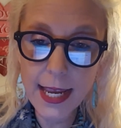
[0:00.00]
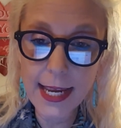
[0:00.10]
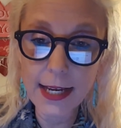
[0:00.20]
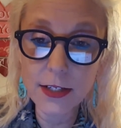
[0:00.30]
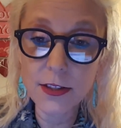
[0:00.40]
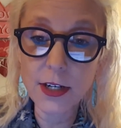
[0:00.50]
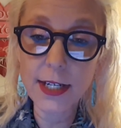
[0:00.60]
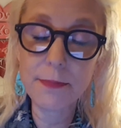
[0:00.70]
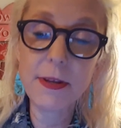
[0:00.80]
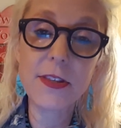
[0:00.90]
and there
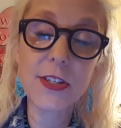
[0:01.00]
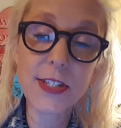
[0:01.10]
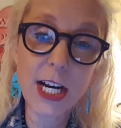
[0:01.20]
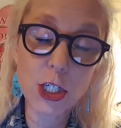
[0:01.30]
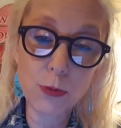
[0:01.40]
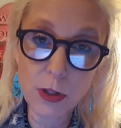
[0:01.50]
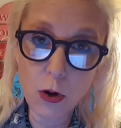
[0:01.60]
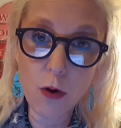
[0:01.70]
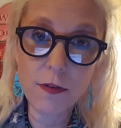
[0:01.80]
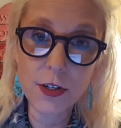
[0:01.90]
can be these sexual
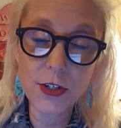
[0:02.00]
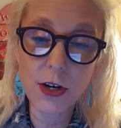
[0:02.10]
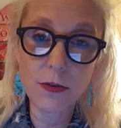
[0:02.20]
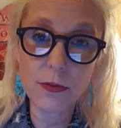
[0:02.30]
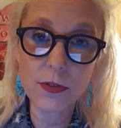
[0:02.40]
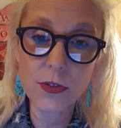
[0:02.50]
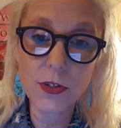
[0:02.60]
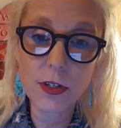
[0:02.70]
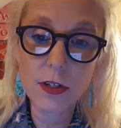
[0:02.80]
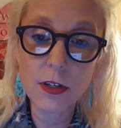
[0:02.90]

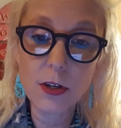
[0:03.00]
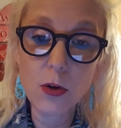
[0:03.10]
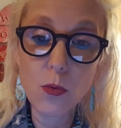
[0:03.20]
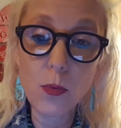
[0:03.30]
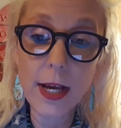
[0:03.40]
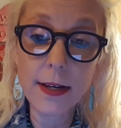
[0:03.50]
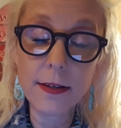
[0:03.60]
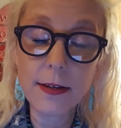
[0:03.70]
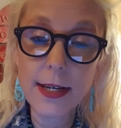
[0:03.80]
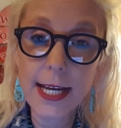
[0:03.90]
overtones
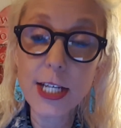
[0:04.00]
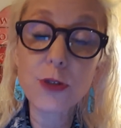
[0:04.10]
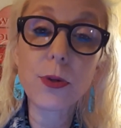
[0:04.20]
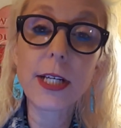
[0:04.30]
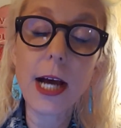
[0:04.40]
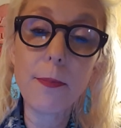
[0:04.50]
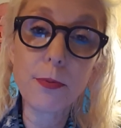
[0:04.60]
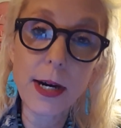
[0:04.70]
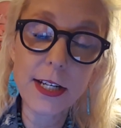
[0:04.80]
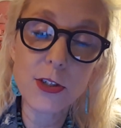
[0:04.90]
when it's really a
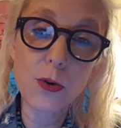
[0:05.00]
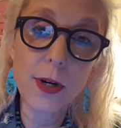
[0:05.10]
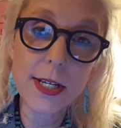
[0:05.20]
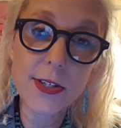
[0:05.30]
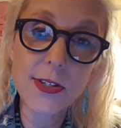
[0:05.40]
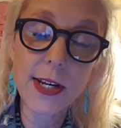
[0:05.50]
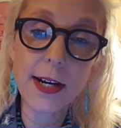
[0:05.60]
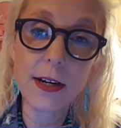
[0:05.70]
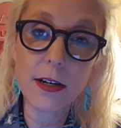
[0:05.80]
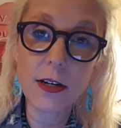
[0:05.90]
predatory
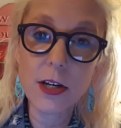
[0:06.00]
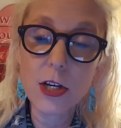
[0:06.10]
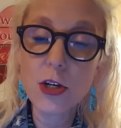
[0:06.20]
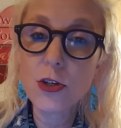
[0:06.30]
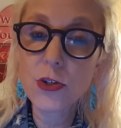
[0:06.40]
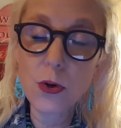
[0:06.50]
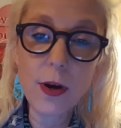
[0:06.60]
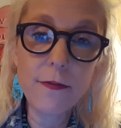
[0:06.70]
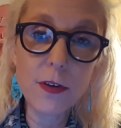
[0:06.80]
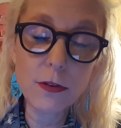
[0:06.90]
stare. So
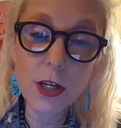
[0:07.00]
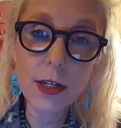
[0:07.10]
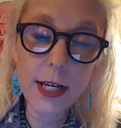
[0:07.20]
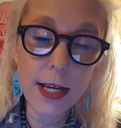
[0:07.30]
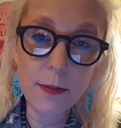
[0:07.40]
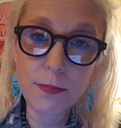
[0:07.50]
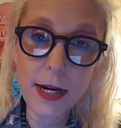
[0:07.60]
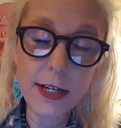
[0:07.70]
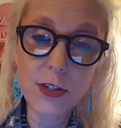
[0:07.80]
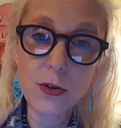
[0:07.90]
if you look at a
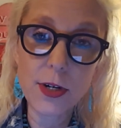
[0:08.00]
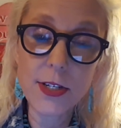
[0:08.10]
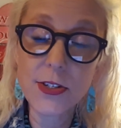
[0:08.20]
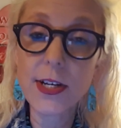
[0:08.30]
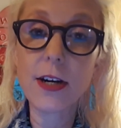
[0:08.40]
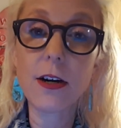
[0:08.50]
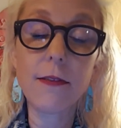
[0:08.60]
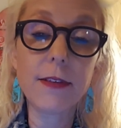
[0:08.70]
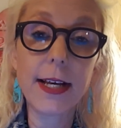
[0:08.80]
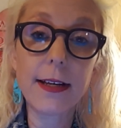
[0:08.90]
predatory stare
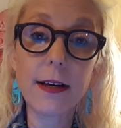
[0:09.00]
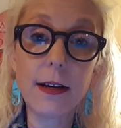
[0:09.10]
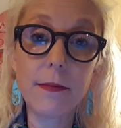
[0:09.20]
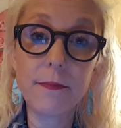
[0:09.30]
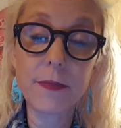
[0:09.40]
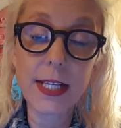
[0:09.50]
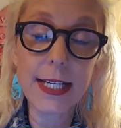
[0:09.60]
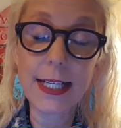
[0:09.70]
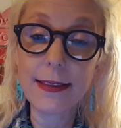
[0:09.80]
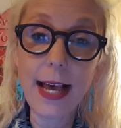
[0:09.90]
of like um
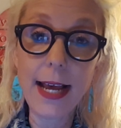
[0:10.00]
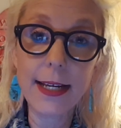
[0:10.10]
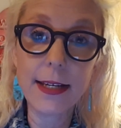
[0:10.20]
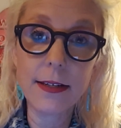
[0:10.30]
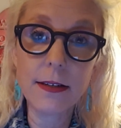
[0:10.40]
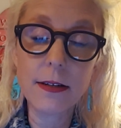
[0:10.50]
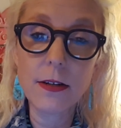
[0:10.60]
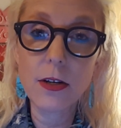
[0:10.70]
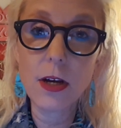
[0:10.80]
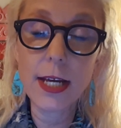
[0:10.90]
like a lion,
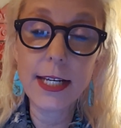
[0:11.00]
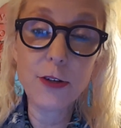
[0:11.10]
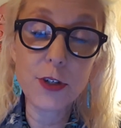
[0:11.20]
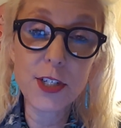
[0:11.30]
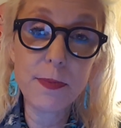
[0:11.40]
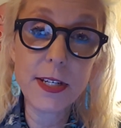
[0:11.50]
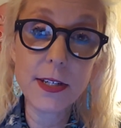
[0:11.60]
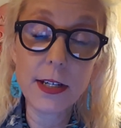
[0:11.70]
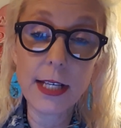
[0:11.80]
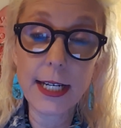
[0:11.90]
an
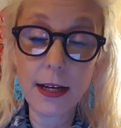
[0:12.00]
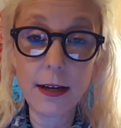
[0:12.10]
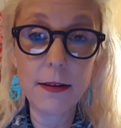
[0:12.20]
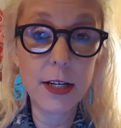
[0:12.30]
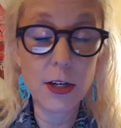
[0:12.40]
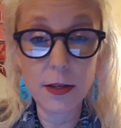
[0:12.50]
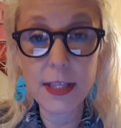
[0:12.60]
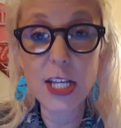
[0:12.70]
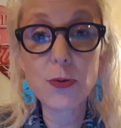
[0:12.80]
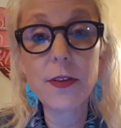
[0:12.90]
interspecies like uh in a,
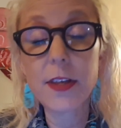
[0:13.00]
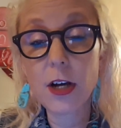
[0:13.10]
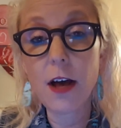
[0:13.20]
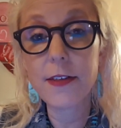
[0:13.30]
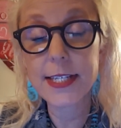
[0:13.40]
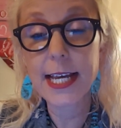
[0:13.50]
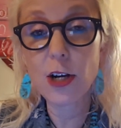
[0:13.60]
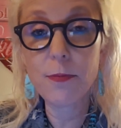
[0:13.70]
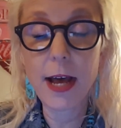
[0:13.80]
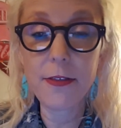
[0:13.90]
that's why they call the
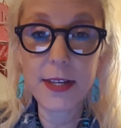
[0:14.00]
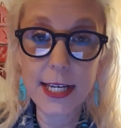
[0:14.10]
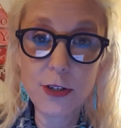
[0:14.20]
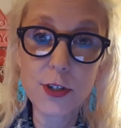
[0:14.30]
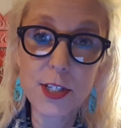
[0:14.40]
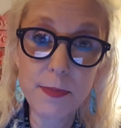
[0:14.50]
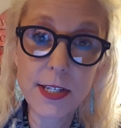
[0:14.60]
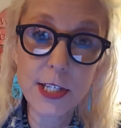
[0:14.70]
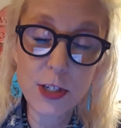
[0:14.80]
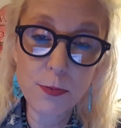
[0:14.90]
psychopath an
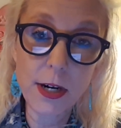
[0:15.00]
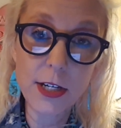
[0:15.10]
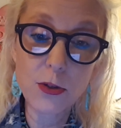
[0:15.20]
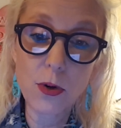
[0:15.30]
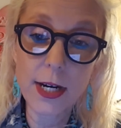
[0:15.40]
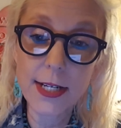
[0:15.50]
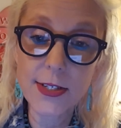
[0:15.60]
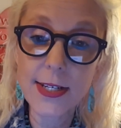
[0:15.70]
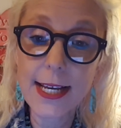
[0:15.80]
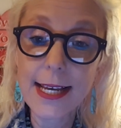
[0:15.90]
interspecies predator.
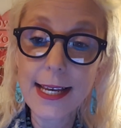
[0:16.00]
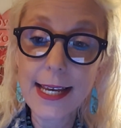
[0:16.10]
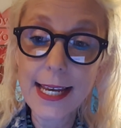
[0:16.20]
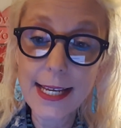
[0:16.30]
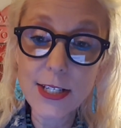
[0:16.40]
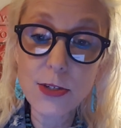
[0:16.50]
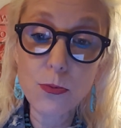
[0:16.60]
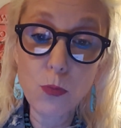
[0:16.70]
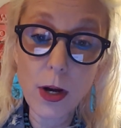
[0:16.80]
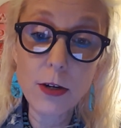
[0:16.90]
It's it's
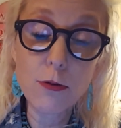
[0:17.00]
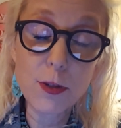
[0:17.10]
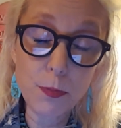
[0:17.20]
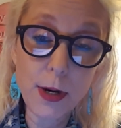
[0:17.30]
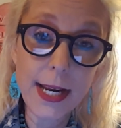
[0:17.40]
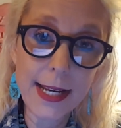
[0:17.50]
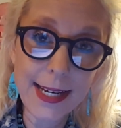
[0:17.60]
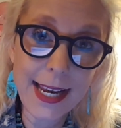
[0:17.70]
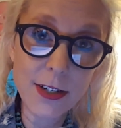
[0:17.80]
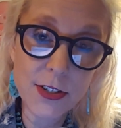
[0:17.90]
one who's preying
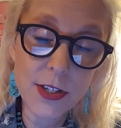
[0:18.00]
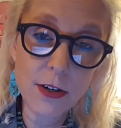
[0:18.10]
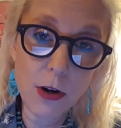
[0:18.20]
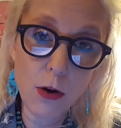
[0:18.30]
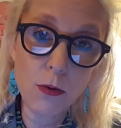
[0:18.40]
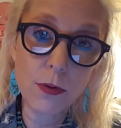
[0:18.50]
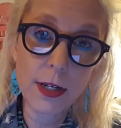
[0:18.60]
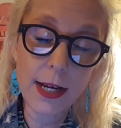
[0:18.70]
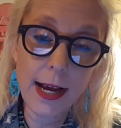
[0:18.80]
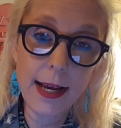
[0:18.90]
against their own
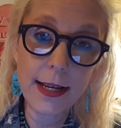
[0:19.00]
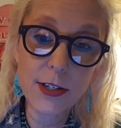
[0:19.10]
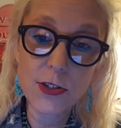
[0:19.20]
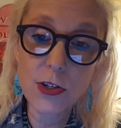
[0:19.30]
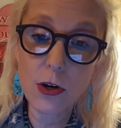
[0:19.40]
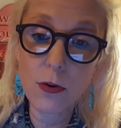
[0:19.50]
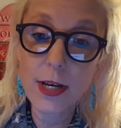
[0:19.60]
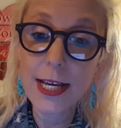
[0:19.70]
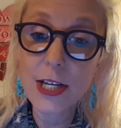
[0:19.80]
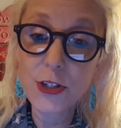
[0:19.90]
kind. So
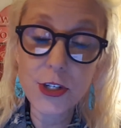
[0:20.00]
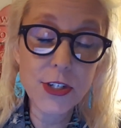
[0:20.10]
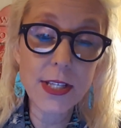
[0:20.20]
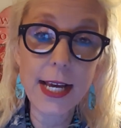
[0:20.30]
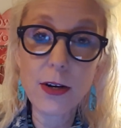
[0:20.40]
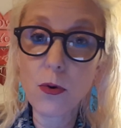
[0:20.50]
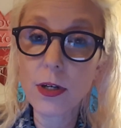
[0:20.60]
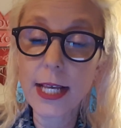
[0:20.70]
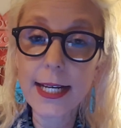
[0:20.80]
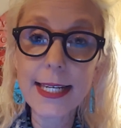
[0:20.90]
just like or
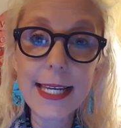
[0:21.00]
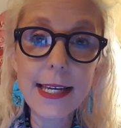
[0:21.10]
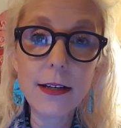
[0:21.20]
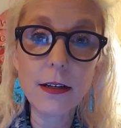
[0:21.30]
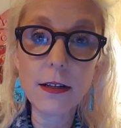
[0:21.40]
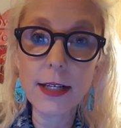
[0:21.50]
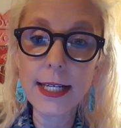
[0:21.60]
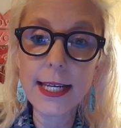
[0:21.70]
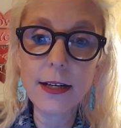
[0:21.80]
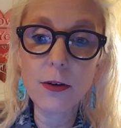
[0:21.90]
like an eagle,
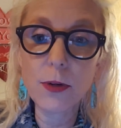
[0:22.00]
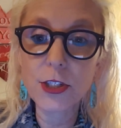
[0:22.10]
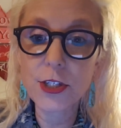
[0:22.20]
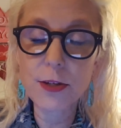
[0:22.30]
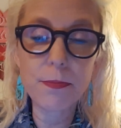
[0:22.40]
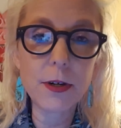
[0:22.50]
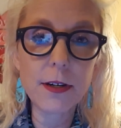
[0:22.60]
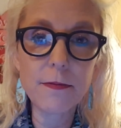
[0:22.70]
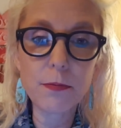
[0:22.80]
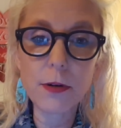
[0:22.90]
an eagle which is a bird
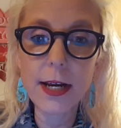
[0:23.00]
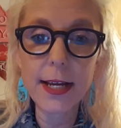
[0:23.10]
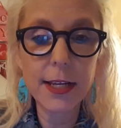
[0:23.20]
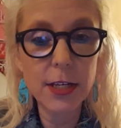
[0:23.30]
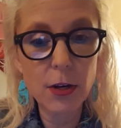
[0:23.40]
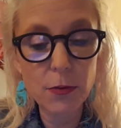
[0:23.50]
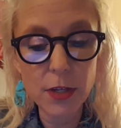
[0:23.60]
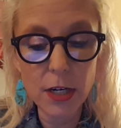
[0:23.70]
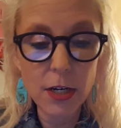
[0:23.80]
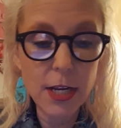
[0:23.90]
of prey, you know,
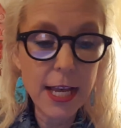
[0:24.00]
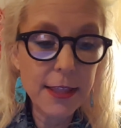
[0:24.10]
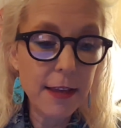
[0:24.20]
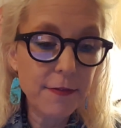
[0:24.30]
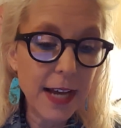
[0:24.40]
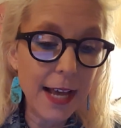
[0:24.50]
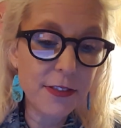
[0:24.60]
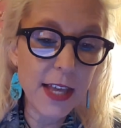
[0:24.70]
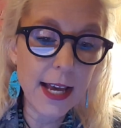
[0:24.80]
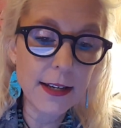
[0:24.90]
they're they've
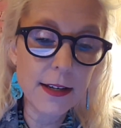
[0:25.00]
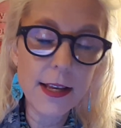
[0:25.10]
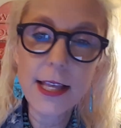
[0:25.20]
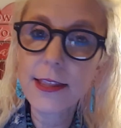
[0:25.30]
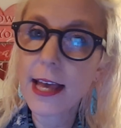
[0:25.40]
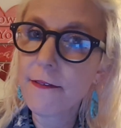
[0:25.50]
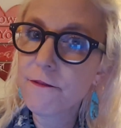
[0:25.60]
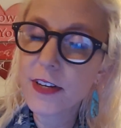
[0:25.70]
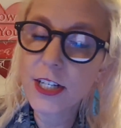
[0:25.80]
got that that